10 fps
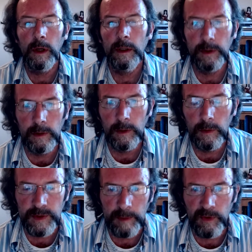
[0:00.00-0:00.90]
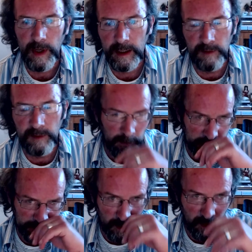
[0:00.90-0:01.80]
You can always upgrade if you want
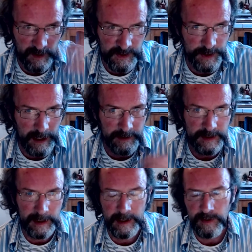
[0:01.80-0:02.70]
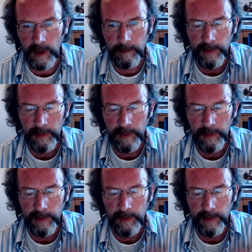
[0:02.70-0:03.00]
more functionality later on,